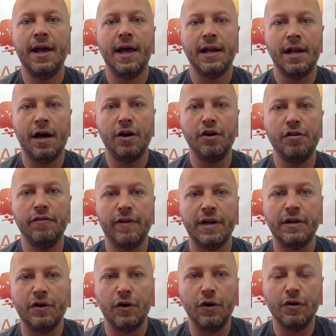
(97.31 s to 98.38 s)
now you've
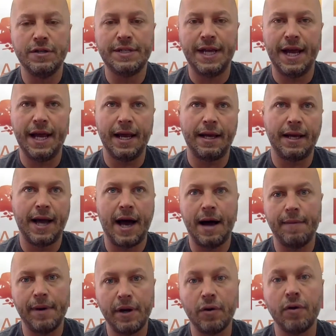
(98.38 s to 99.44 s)
introduced a
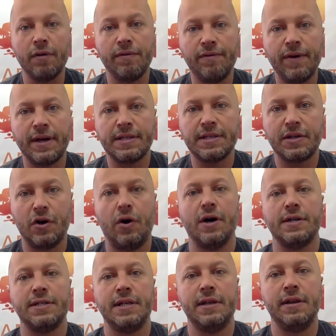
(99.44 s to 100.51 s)
common or a fixed
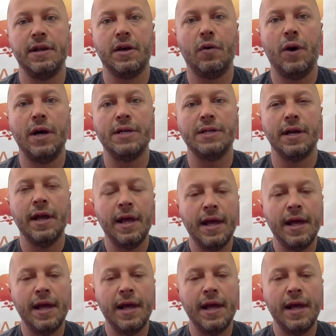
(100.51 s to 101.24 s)
cost in the equation.